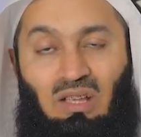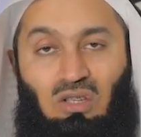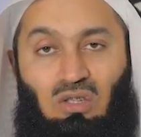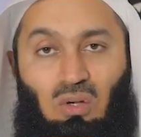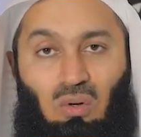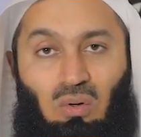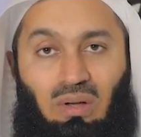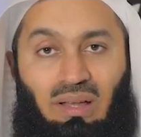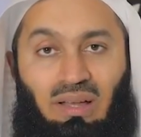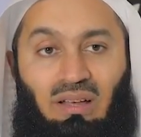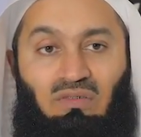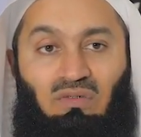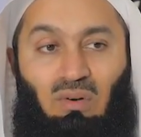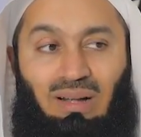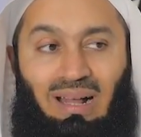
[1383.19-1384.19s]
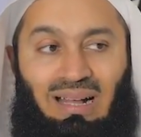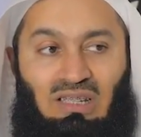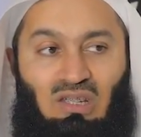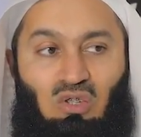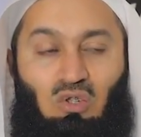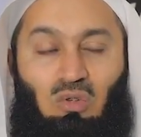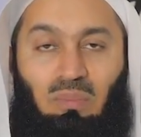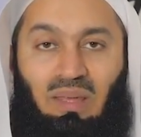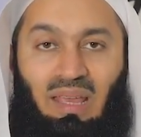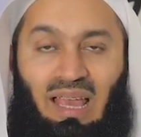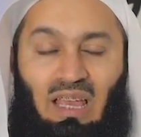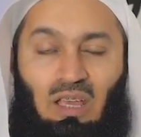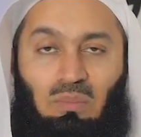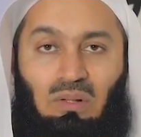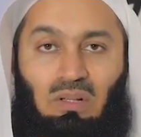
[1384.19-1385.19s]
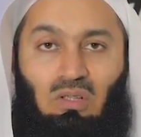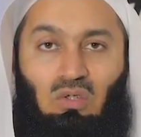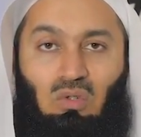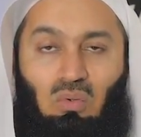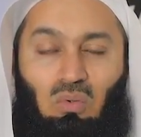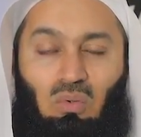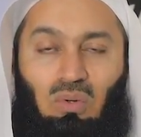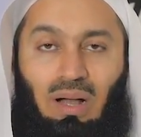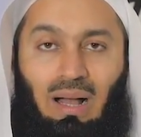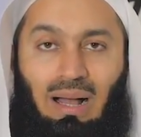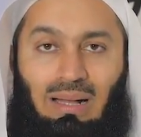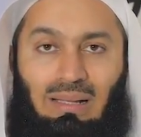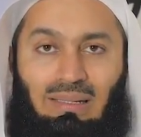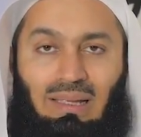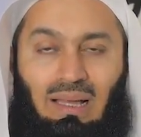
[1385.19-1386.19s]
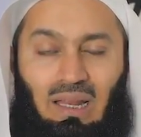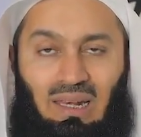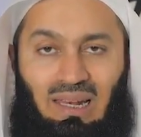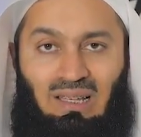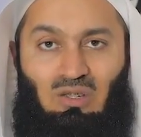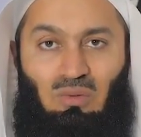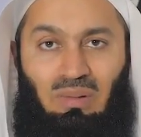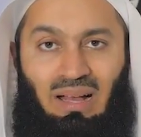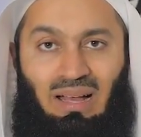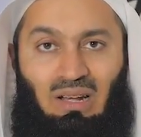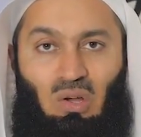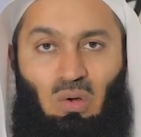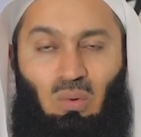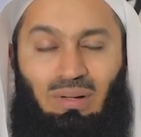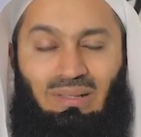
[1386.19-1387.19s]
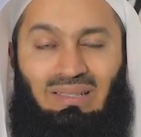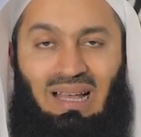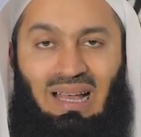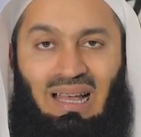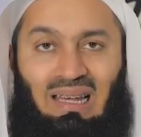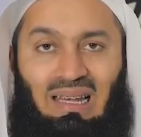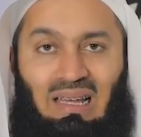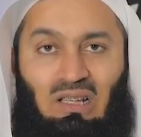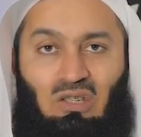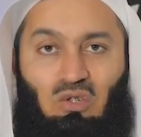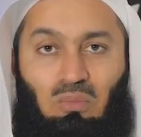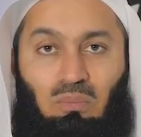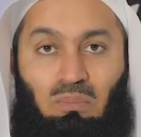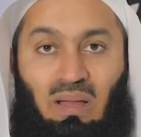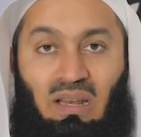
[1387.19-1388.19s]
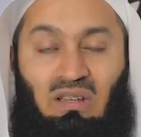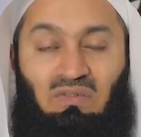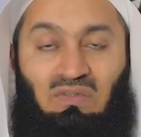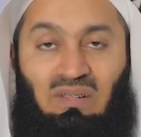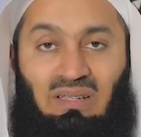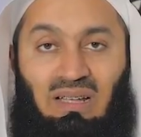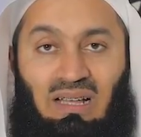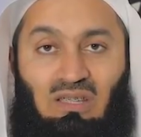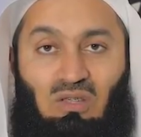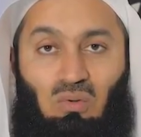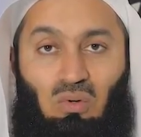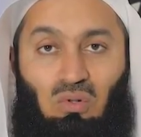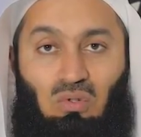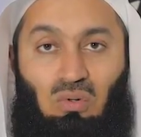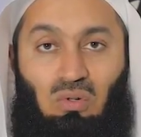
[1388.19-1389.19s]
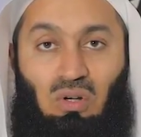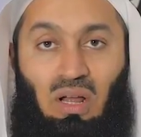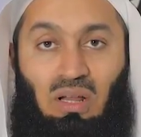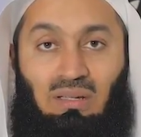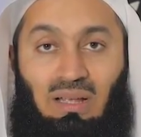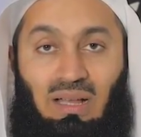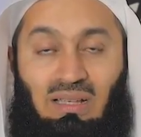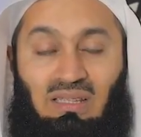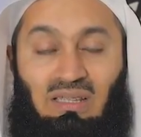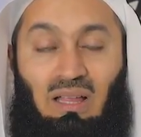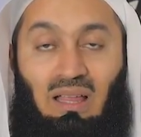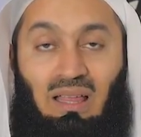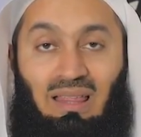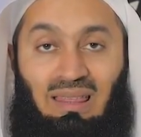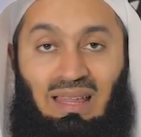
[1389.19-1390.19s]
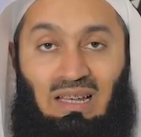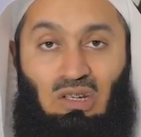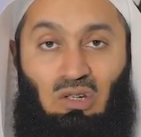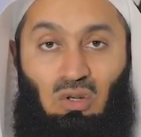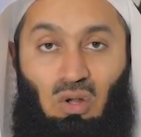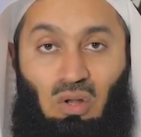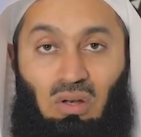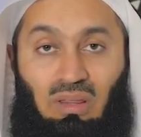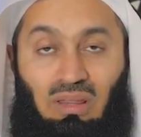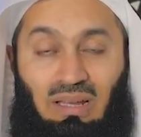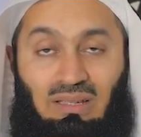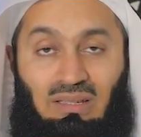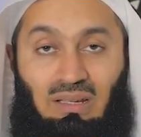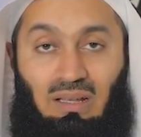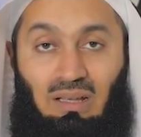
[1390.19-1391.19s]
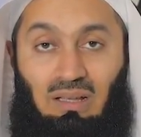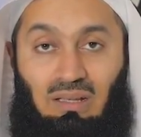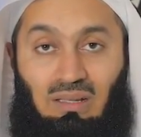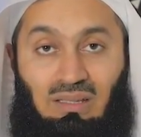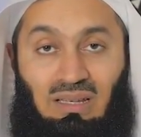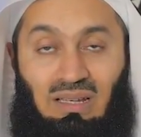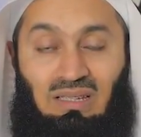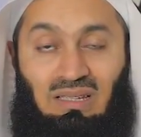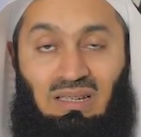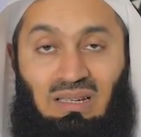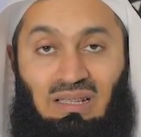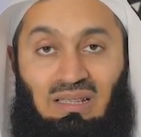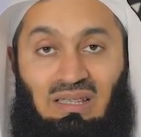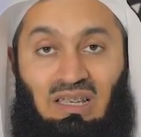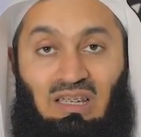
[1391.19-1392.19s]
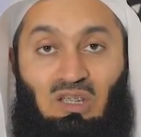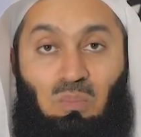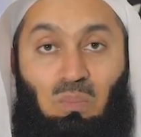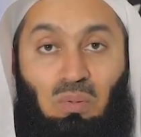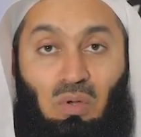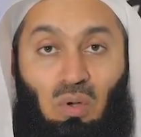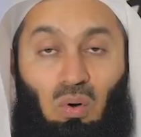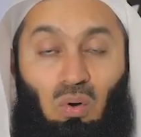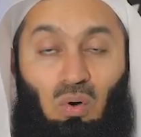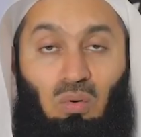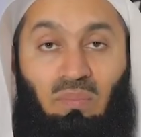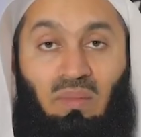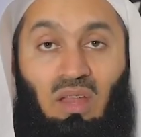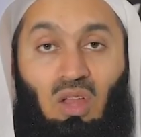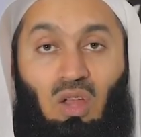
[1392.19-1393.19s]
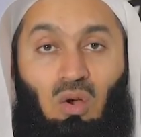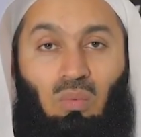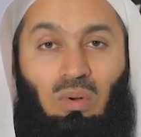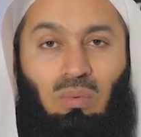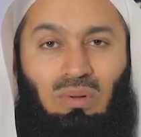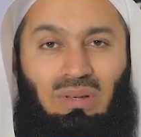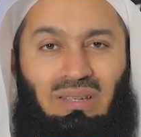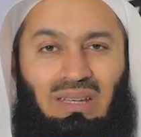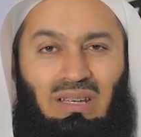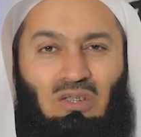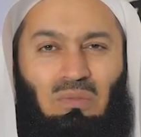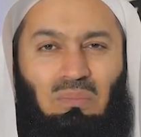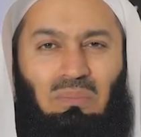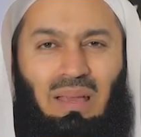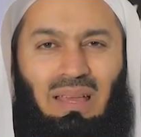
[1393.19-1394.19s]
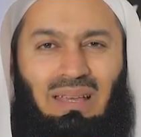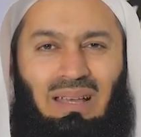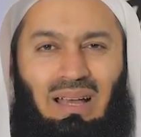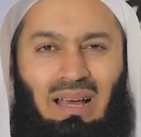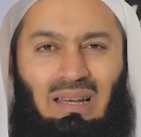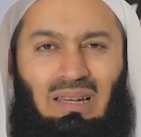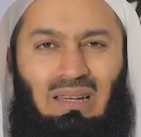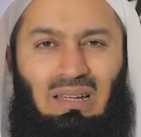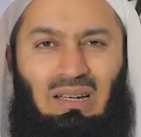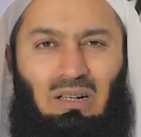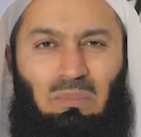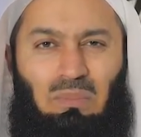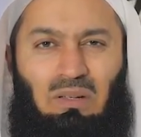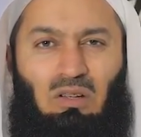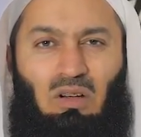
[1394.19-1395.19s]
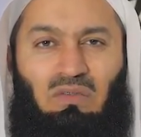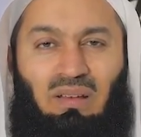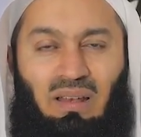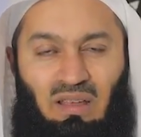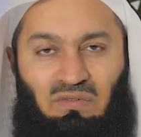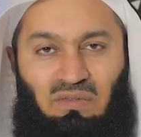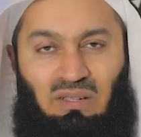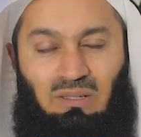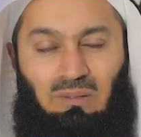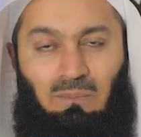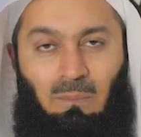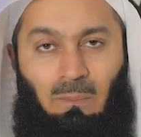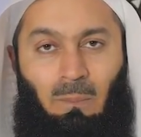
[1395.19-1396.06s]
So for us to be able to ask Allah subhanahu wa ta'ala to benefit us or to grant us that sustenance that is pure, we would need to make a little bit of an effort.